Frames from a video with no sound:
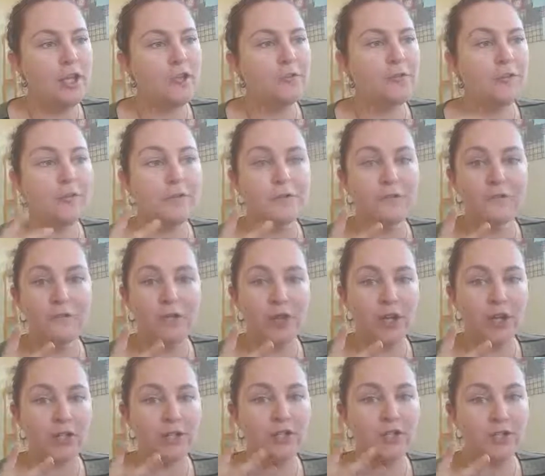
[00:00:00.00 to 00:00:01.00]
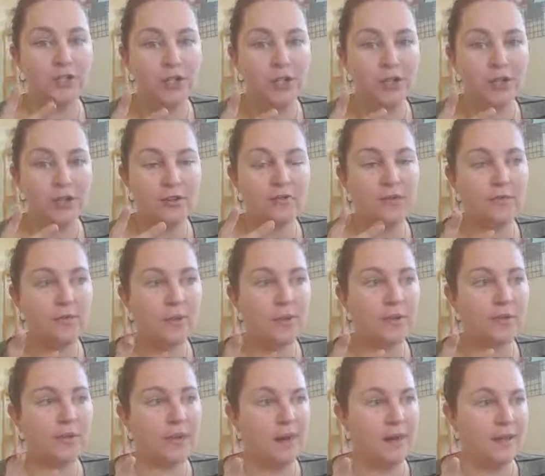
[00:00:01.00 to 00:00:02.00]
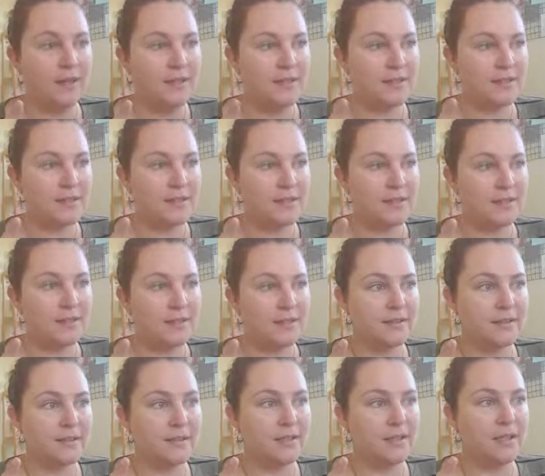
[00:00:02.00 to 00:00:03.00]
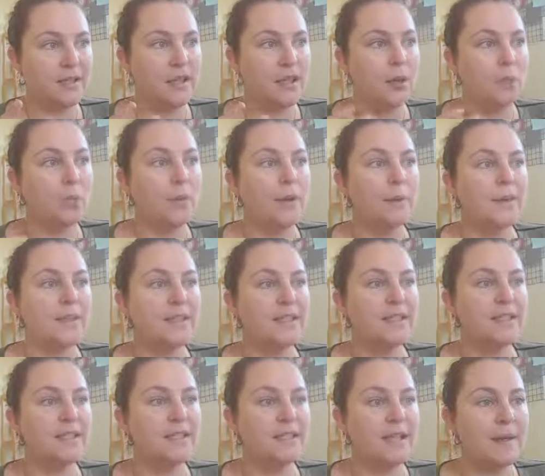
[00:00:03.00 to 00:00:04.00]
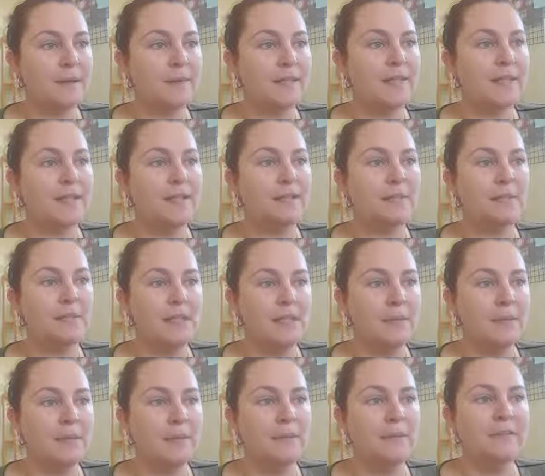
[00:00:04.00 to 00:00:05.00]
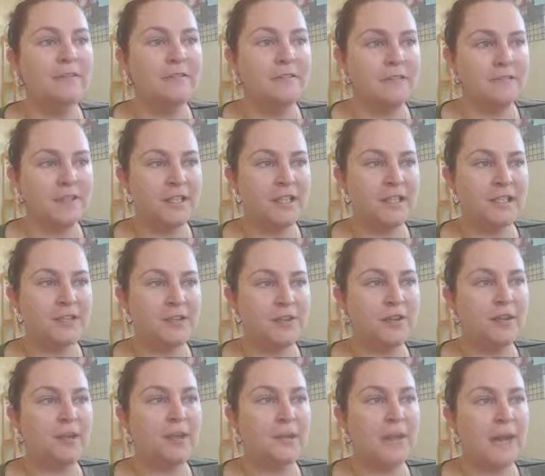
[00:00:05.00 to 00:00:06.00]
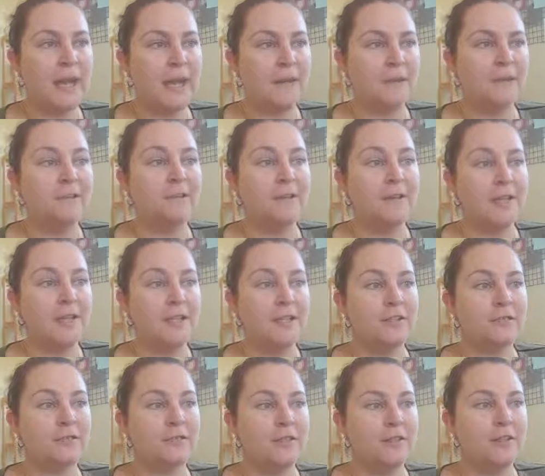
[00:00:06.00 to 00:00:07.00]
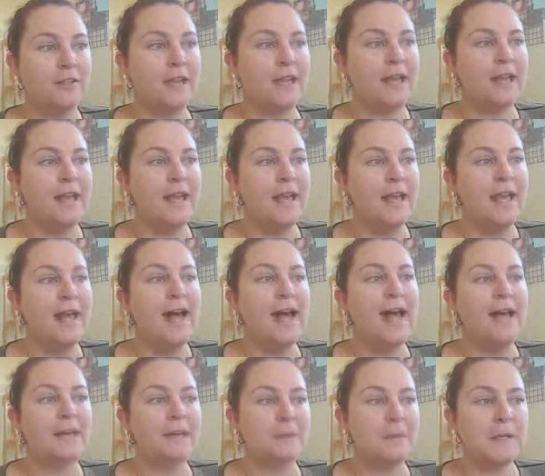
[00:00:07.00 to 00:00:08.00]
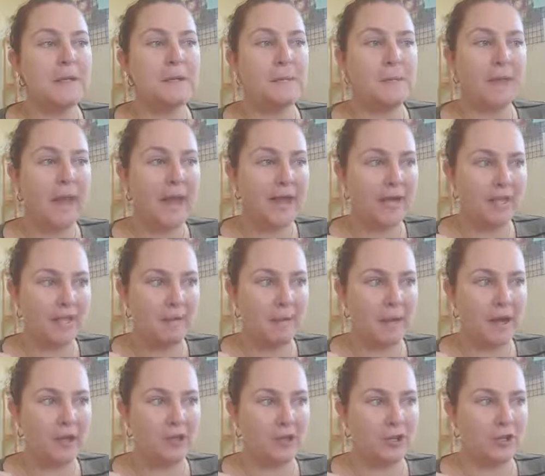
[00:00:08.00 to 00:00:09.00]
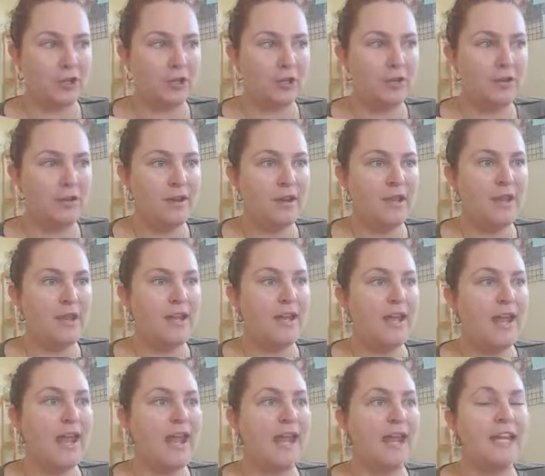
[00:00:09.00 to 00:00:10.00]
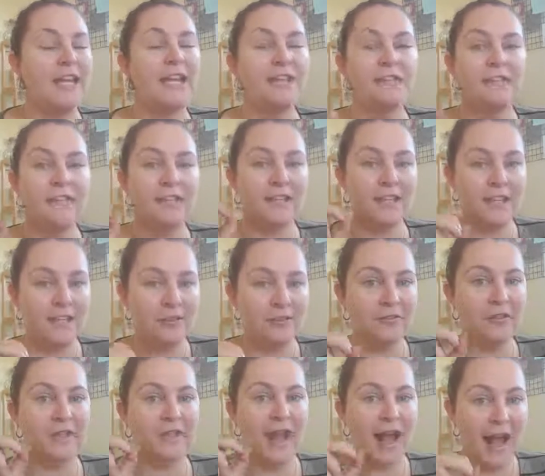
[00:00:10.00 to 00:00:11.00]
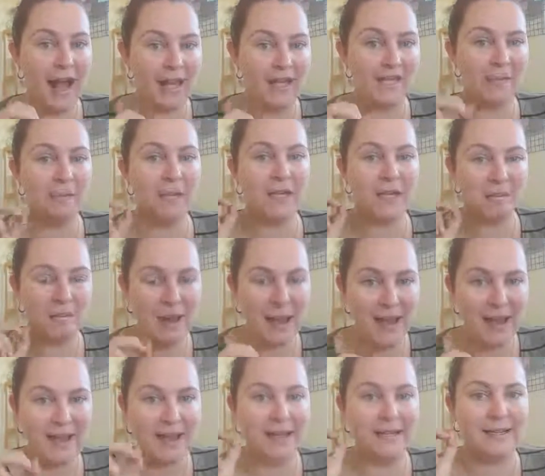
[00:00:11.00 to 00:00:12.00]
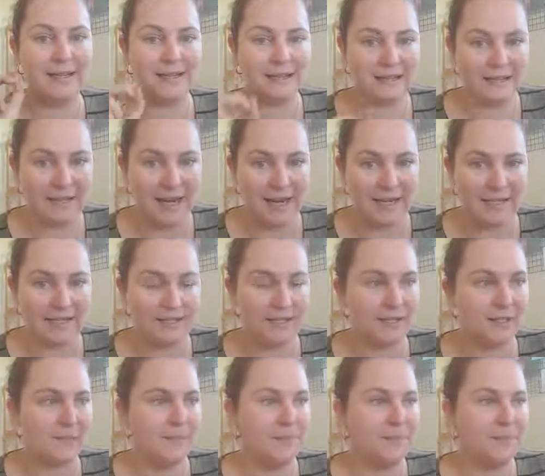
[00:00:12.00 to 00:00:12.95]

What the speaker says: For the first 2 fortnights, we will accept the minimum $1,500 payment for each fortnight has been paid by you, even if it has been paid late,